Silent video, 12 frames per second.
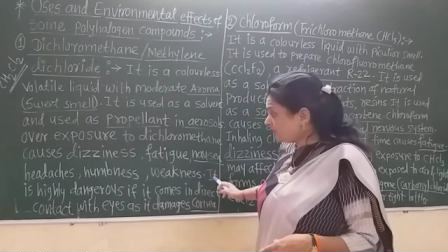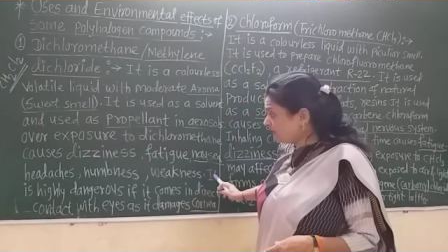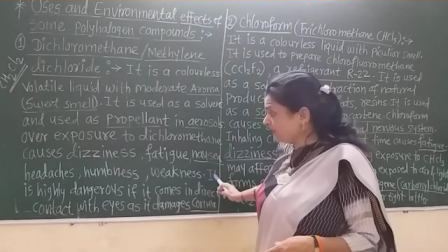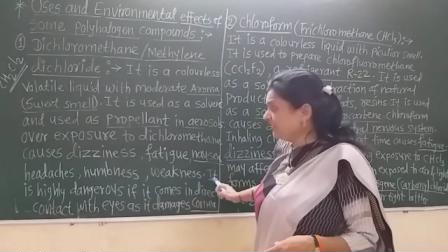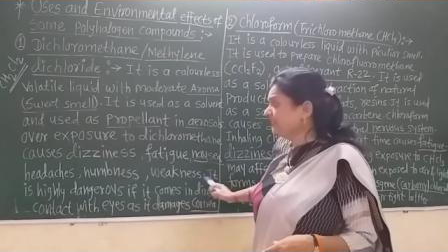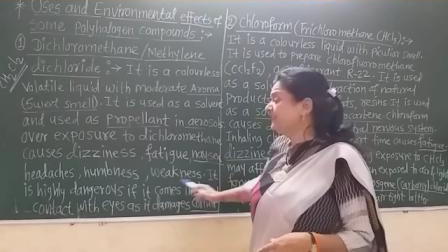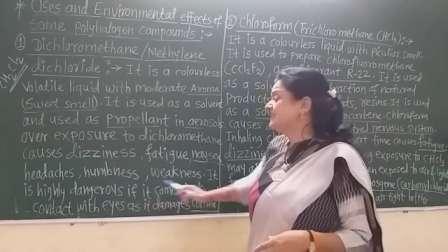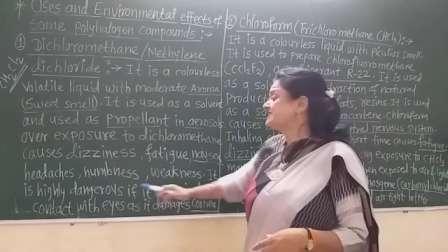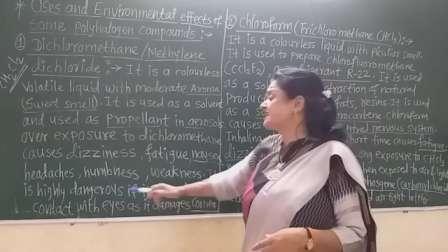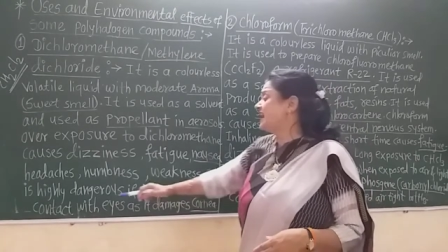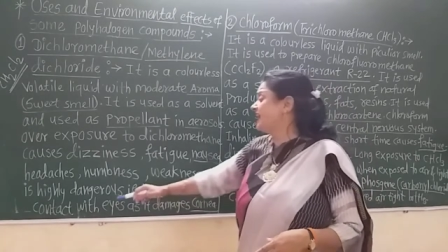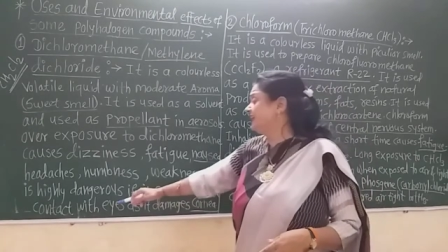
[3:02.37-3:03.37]
it
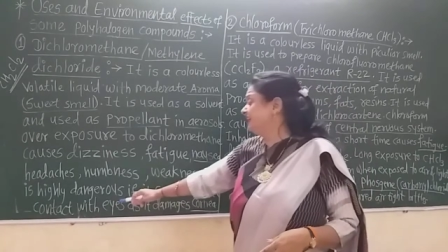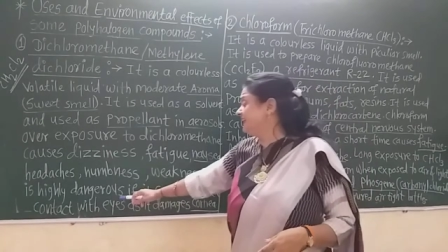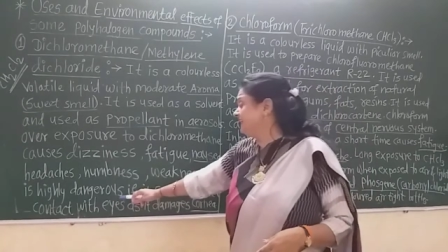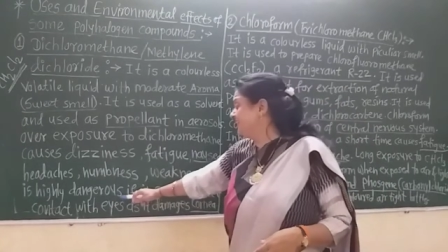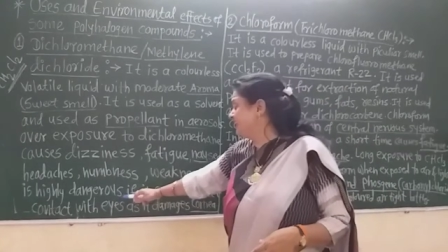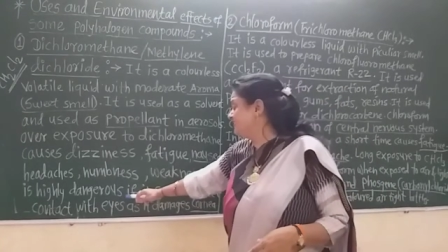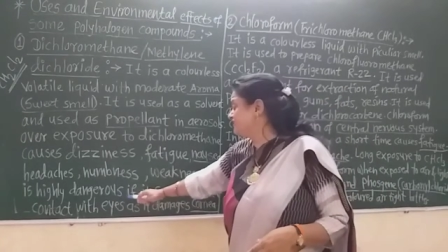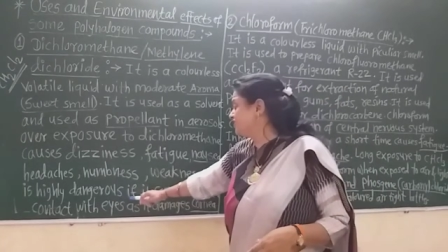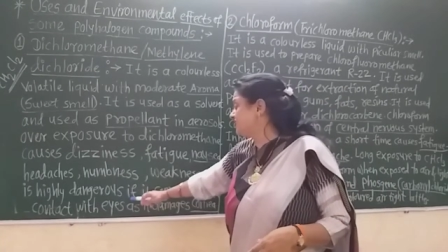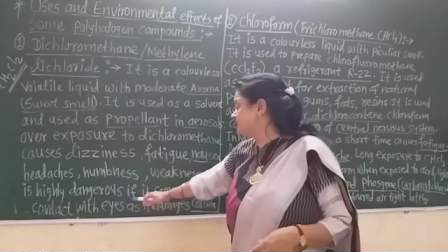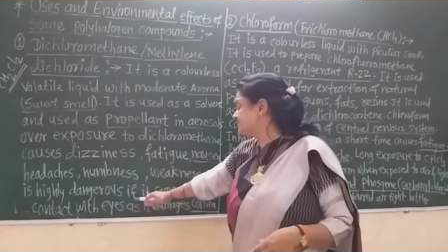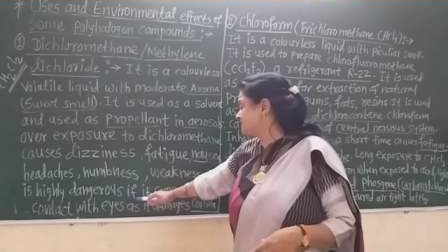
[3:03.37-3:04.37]
is highly
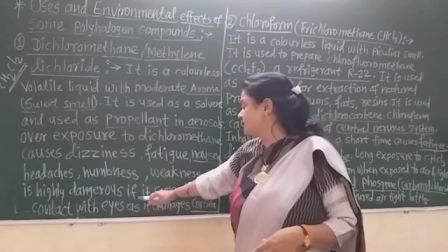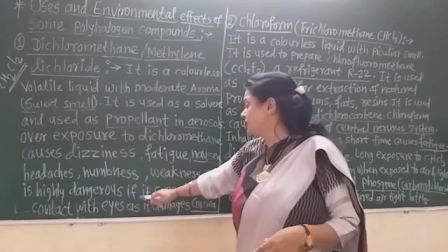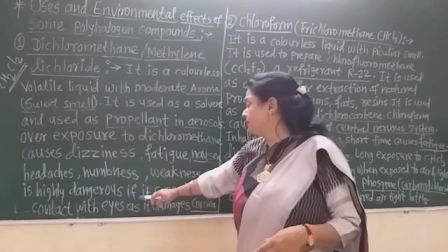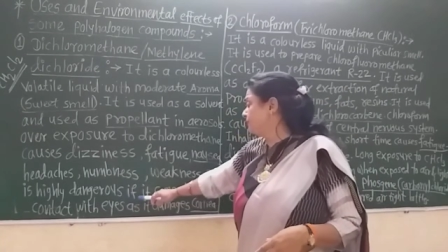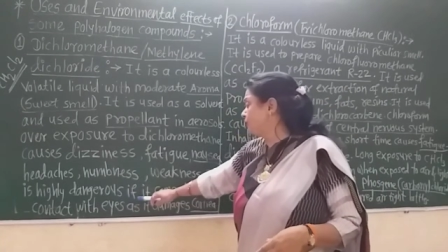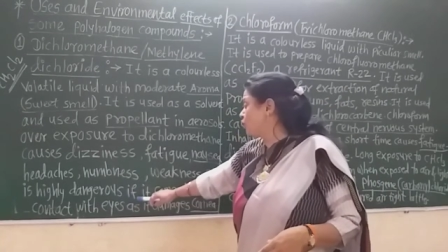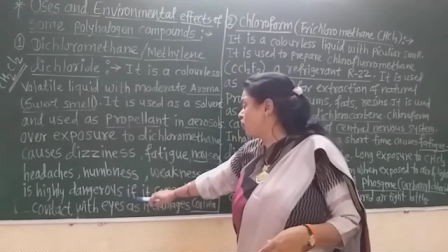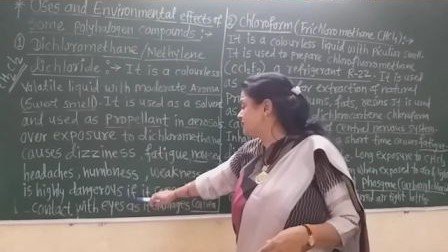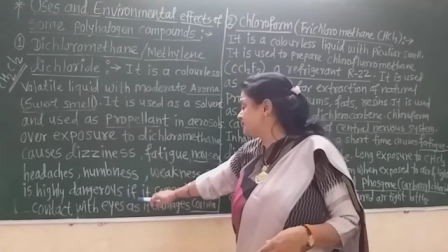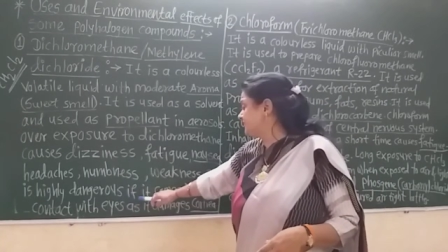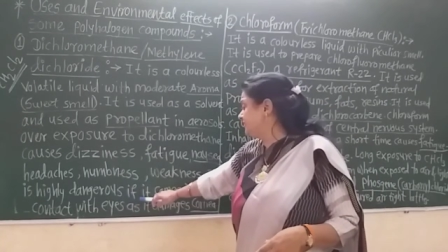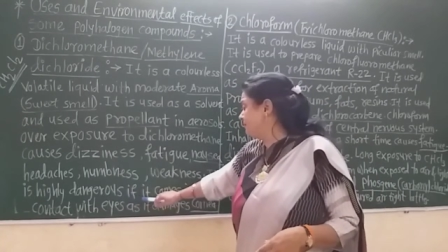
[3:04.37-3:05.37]
dangerous
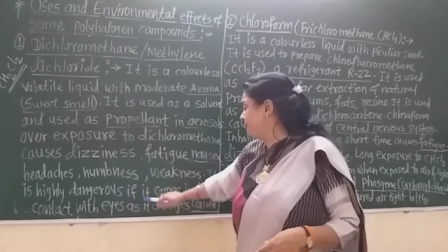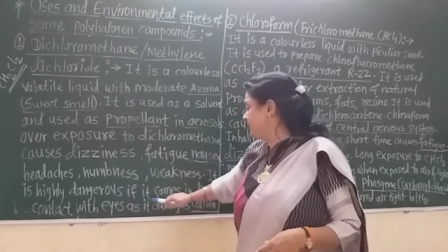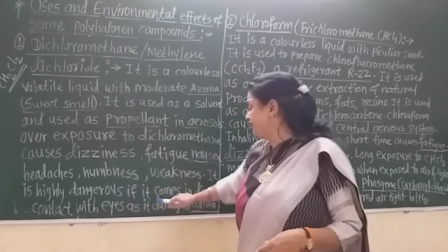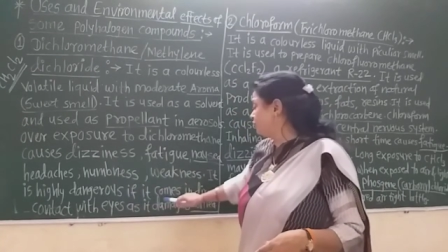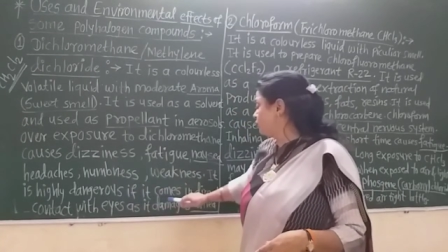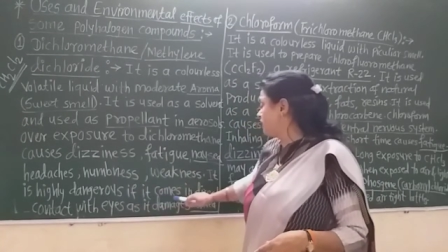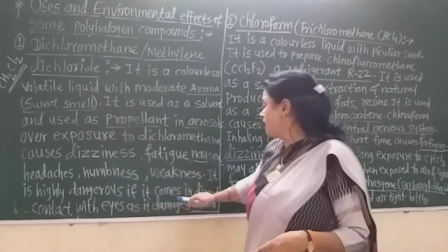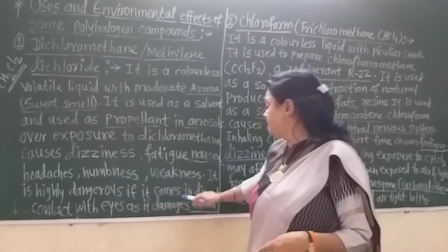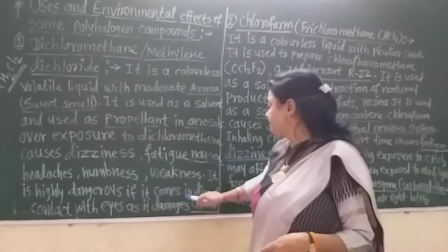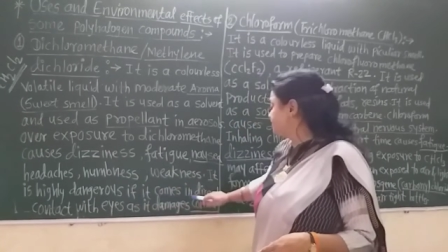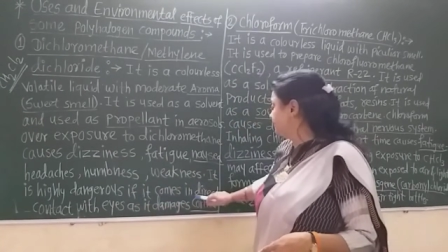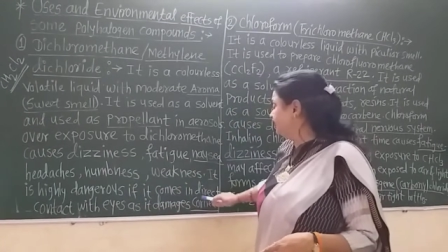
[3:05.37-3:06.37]
because if it
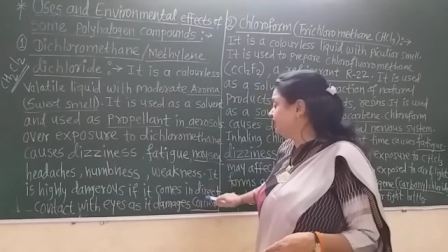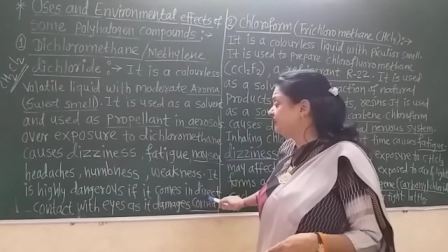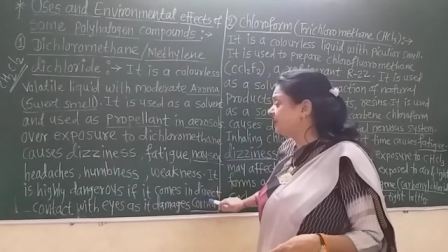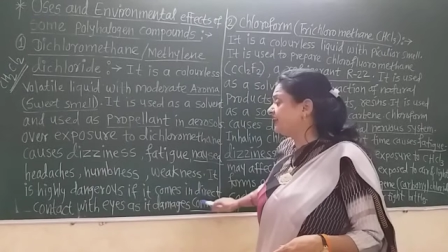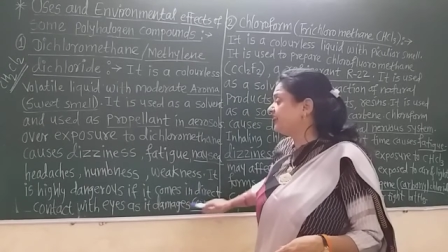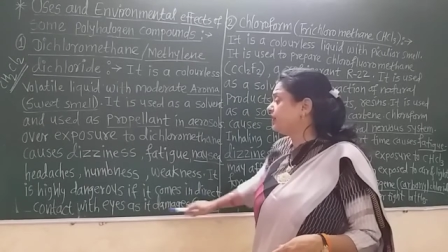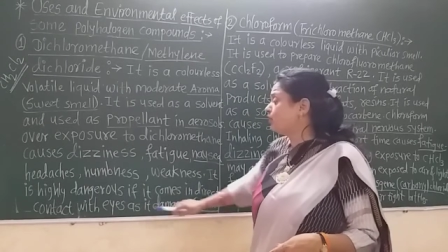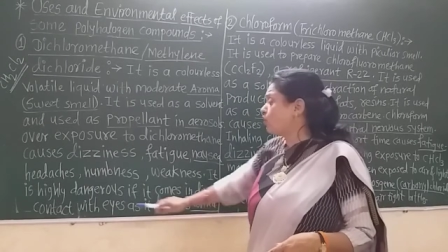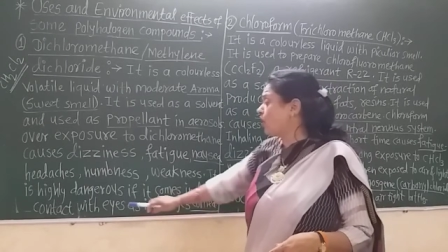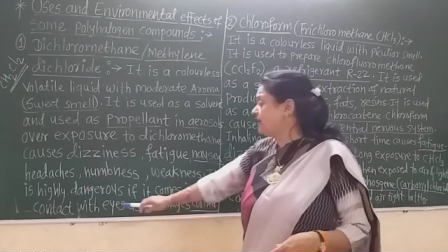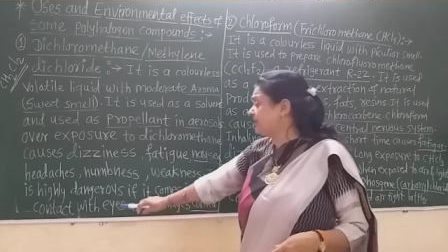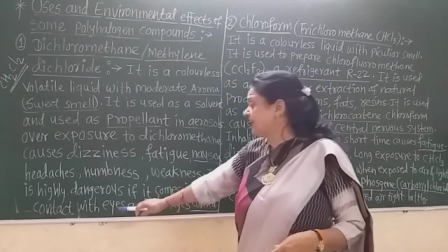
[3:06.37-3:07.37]
comes in direct
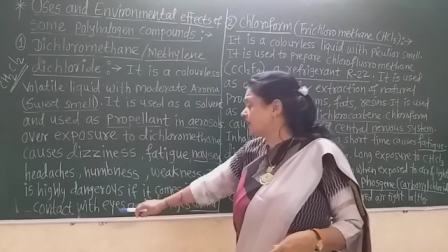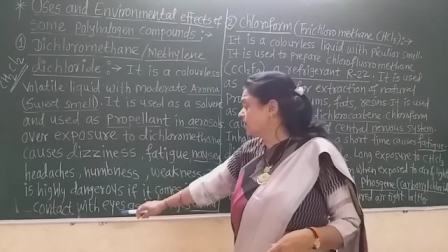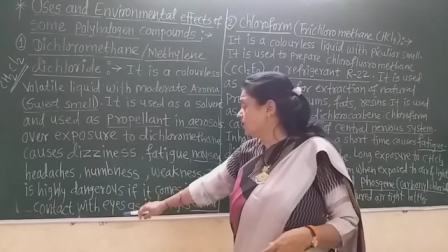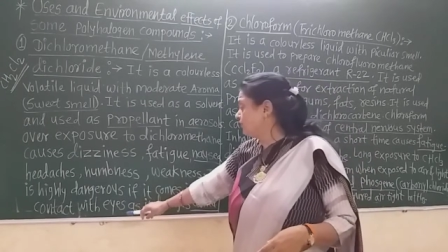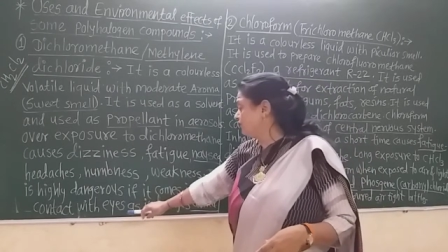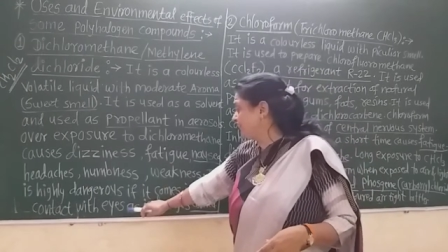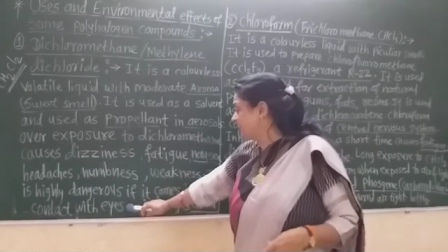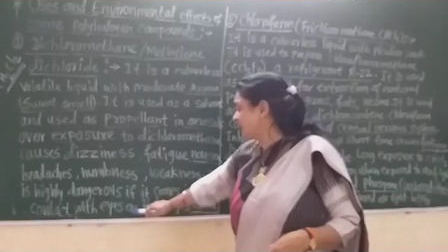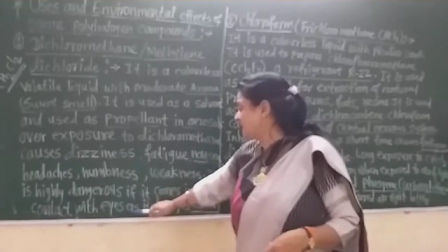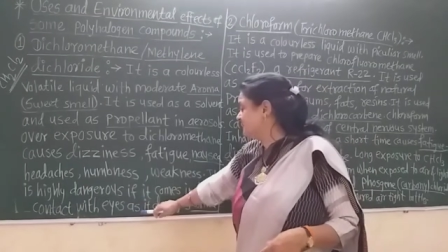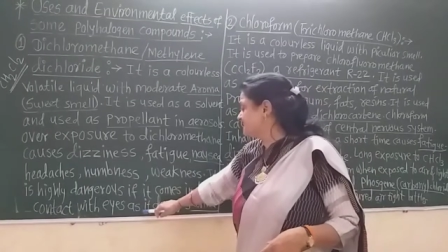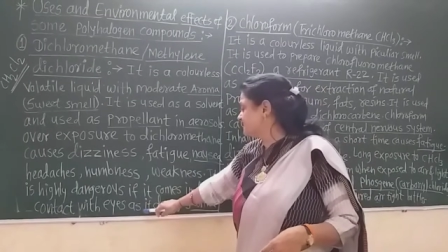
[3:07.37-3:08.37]
contact with
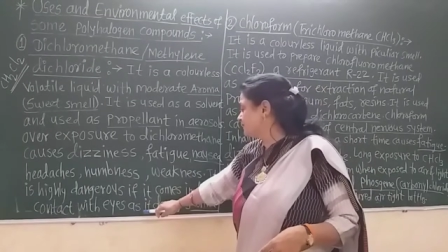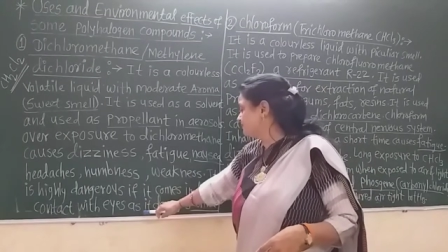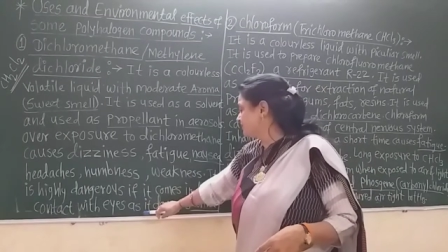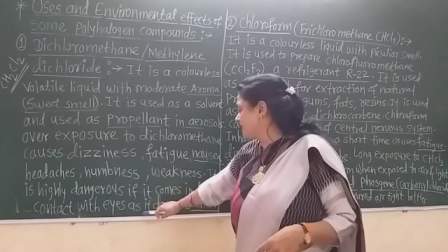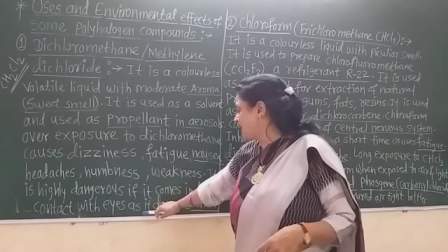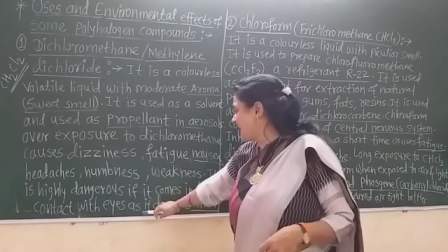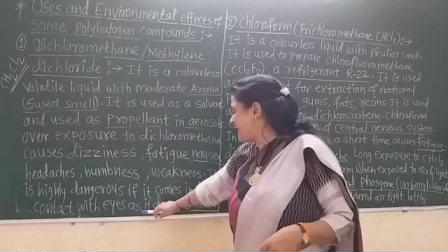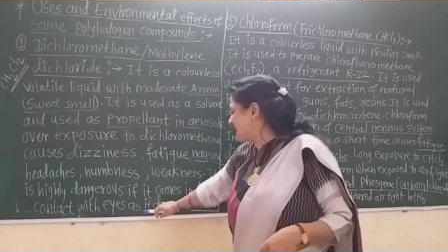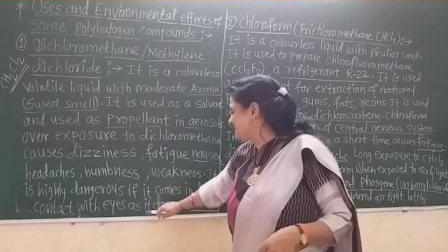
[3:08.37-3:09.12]
eyes, as